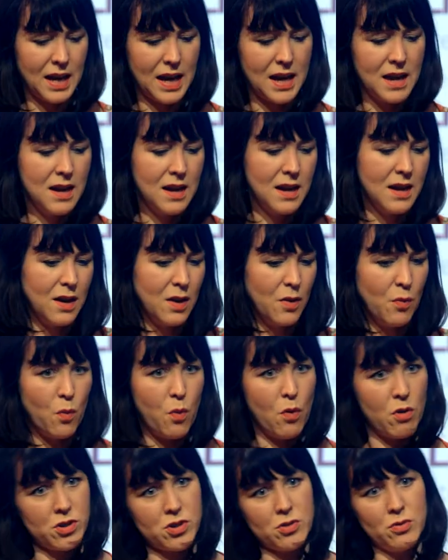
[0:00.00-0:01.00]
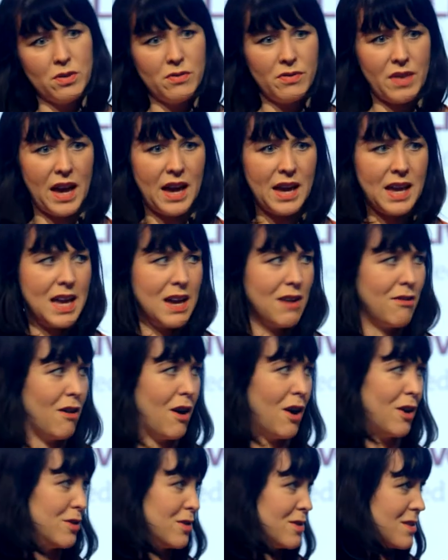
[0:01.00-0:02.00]
they watch all of their
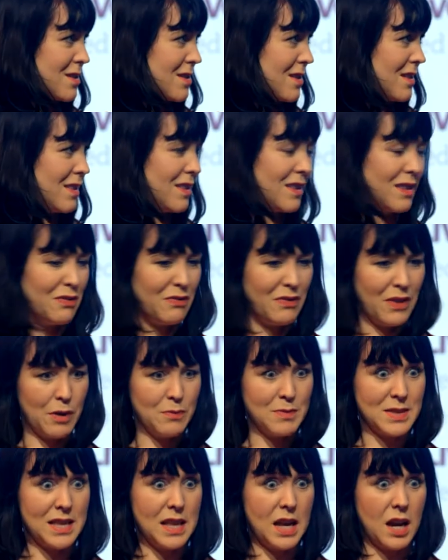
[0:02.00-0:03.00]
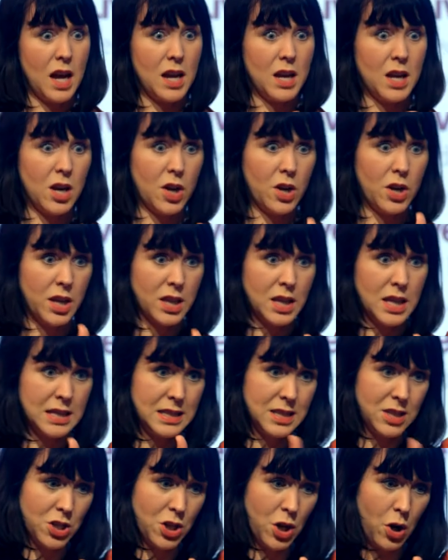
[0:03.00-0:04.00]
heroes and the films and they're like, look at
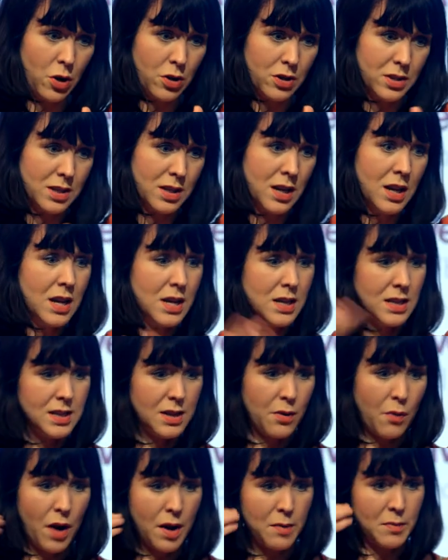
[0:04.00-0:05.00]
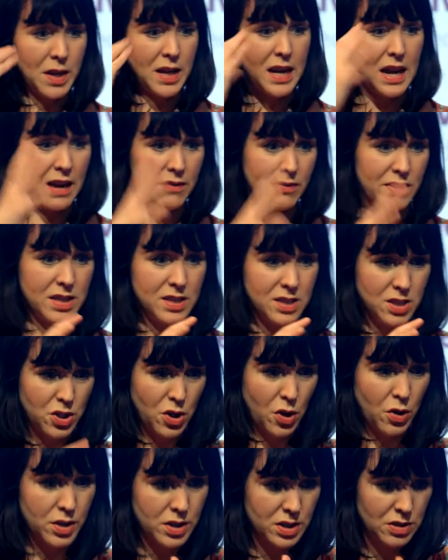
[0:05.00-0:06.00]
this shot, so I'm going to have this
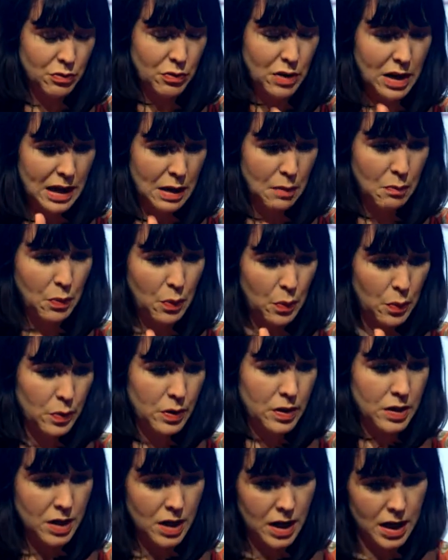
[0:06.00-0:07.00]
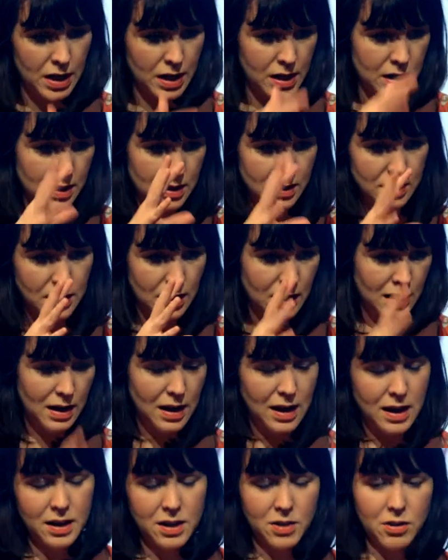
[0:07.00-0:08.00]
shot that's really important and la
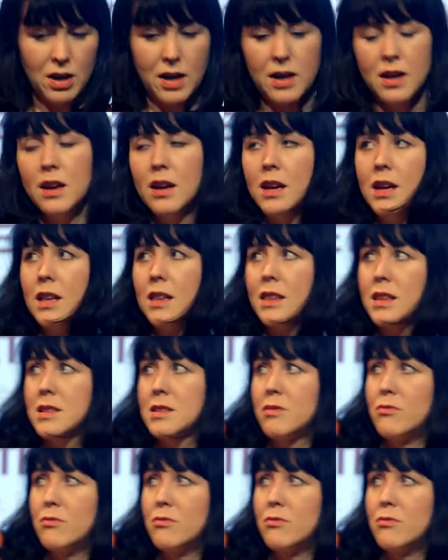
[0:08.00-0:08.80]
la, and you're like, there's